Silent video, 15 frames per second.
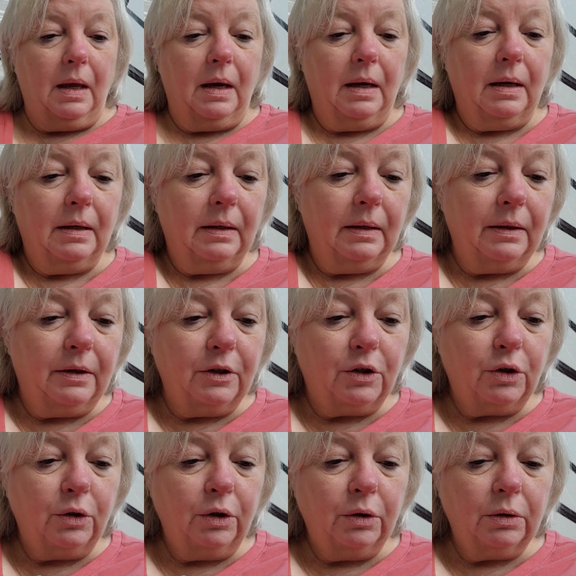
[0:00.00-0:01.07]
And the
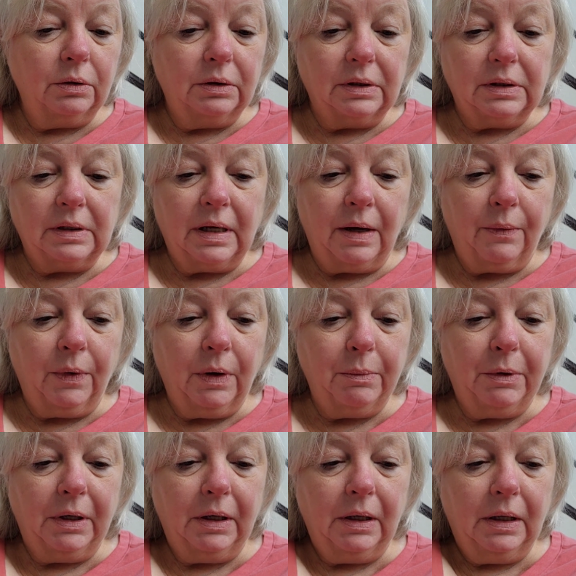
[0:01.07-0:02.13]
two-year-old does not want to
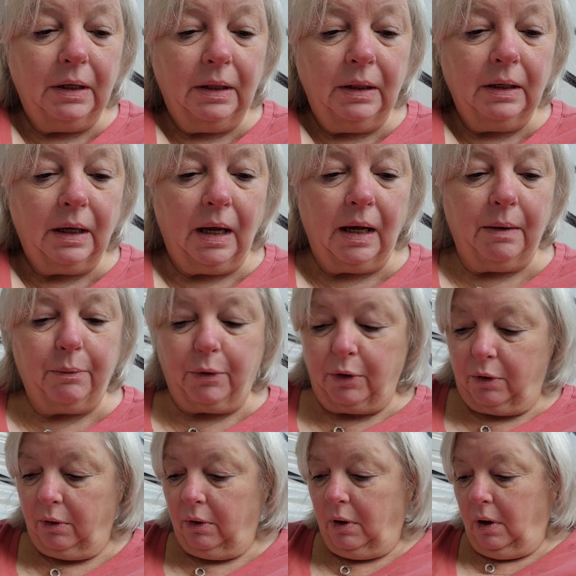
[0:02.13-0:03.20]
be in the
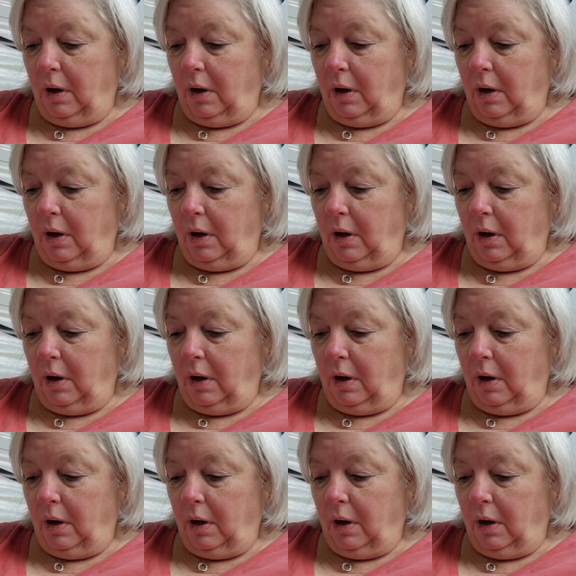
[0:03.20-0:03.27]
camper